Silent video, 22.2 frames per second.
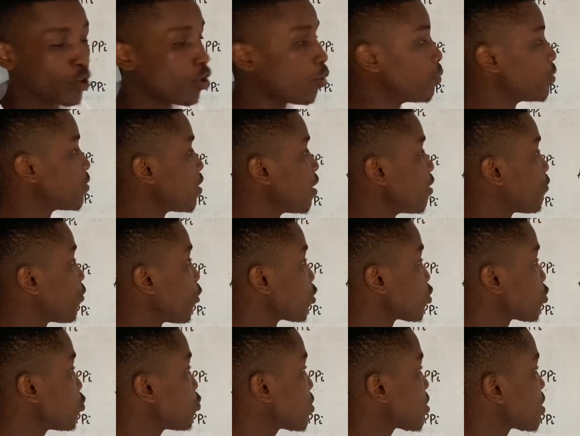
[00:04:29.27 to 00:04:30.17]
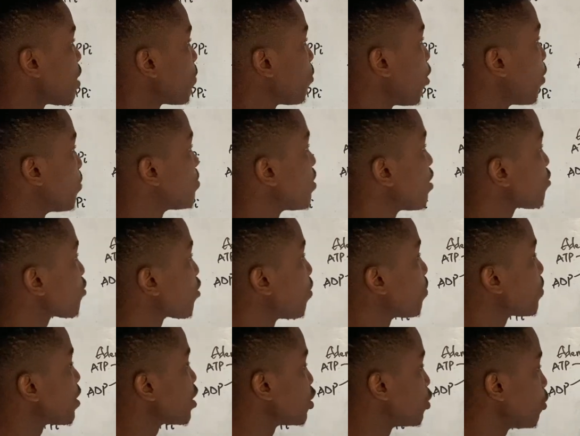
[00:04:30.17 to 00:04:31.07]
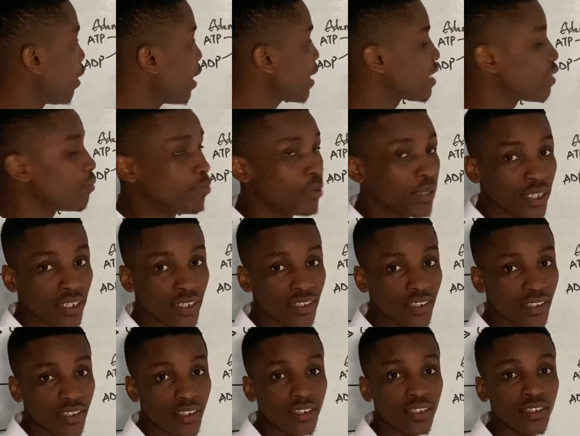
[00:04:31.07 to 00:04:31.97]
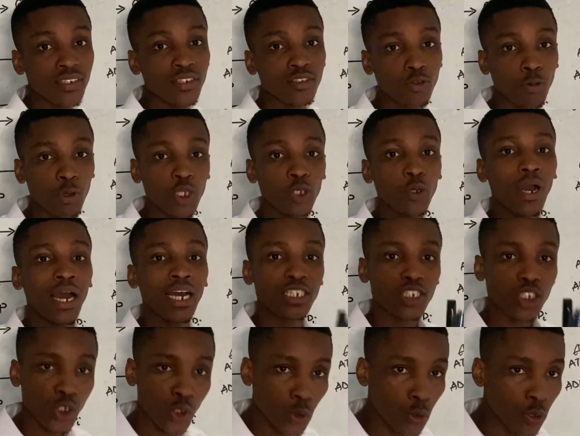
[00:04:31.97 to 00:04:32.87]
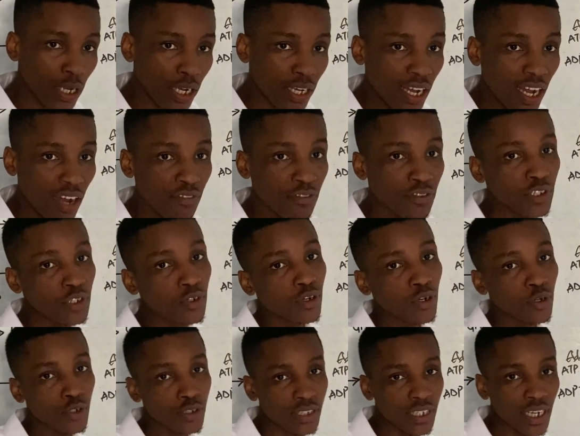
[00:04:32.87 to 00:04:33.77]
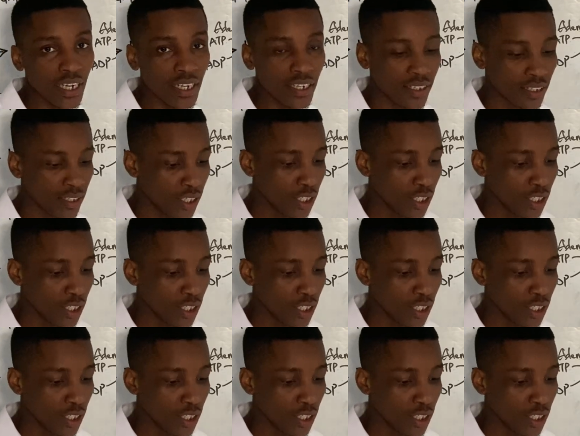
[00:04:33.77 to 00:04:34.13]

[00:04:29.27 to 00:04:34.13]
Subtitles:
for 2-step, observe something. You had a base. So when you add sugar, you have nucleoside.